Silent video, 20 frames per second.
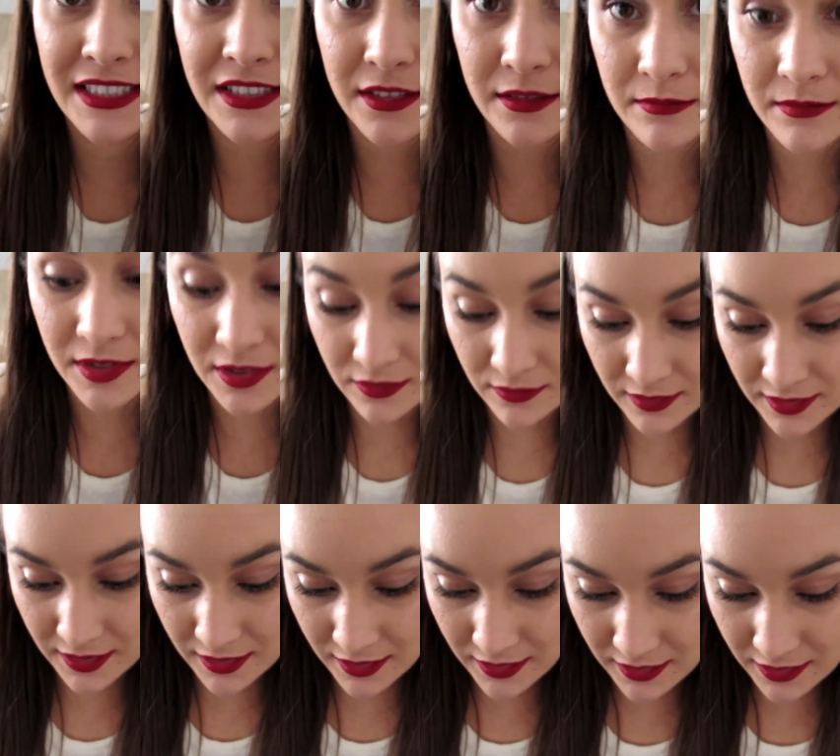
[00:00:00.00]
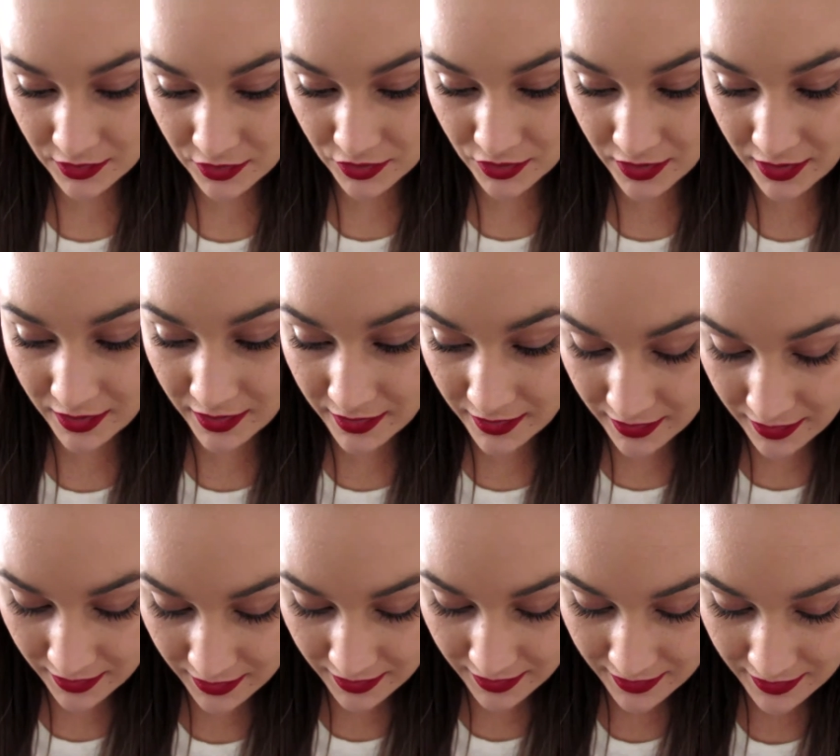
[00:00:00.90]
so I'm so excited to try
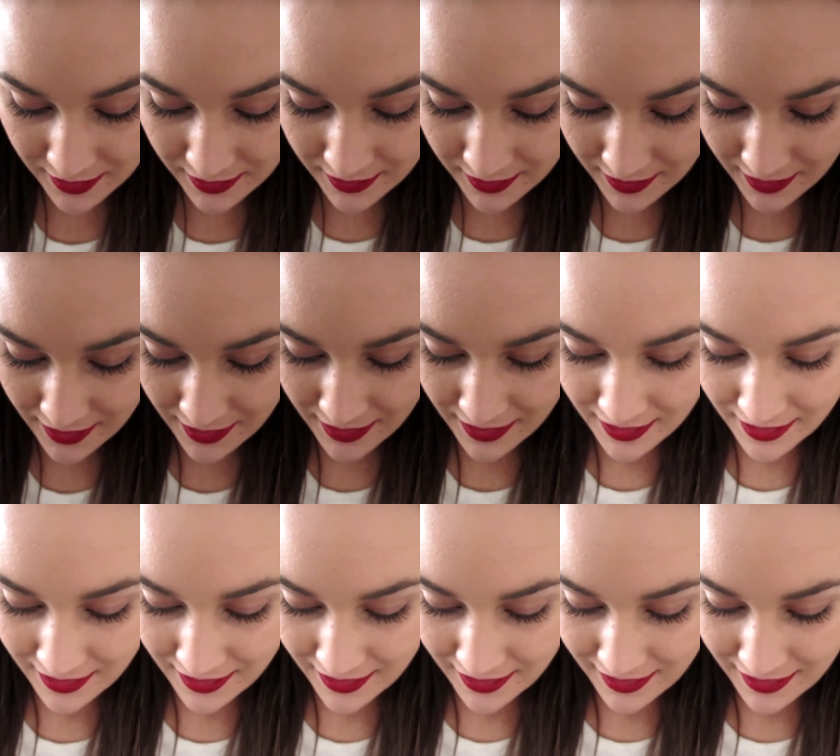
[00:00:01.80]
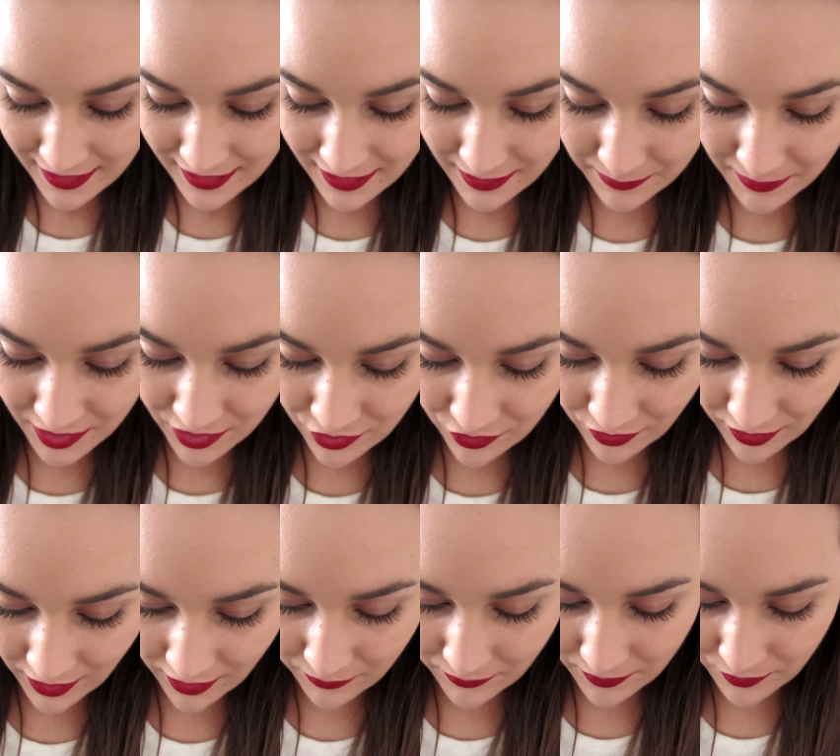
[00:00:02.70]
these let me try
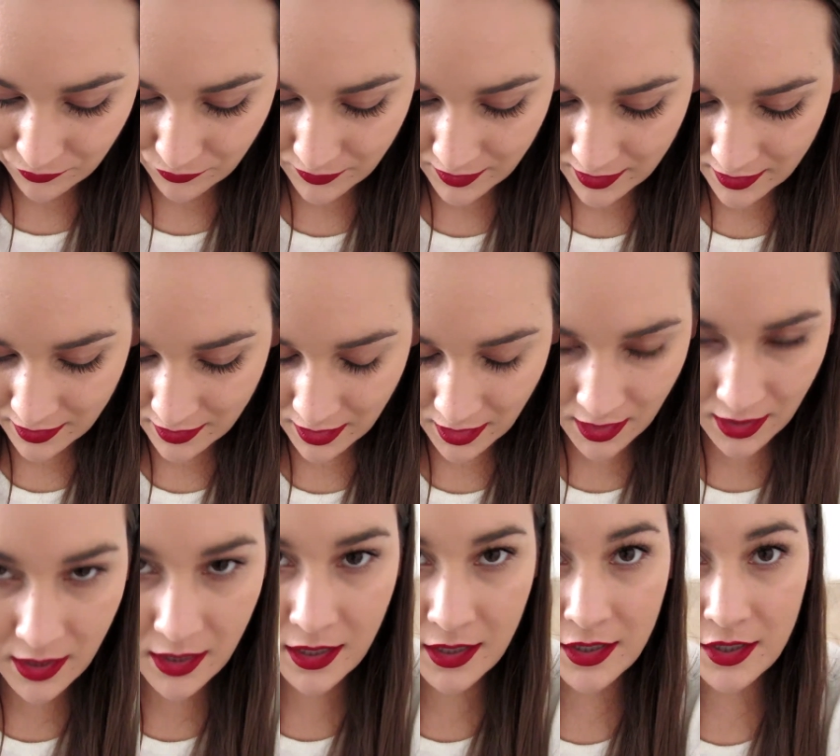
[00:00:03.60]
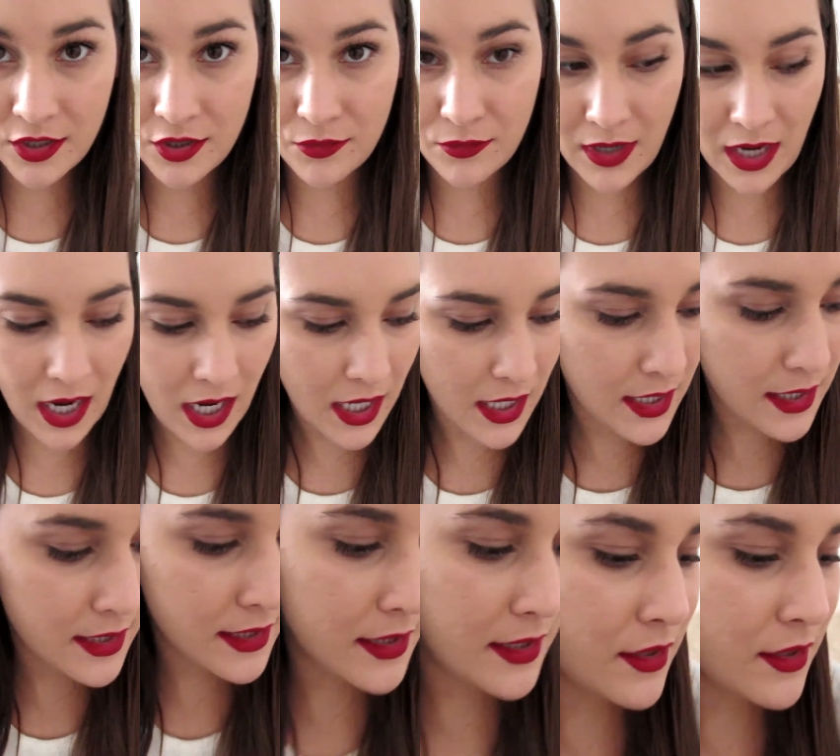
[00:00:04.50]
one with you guys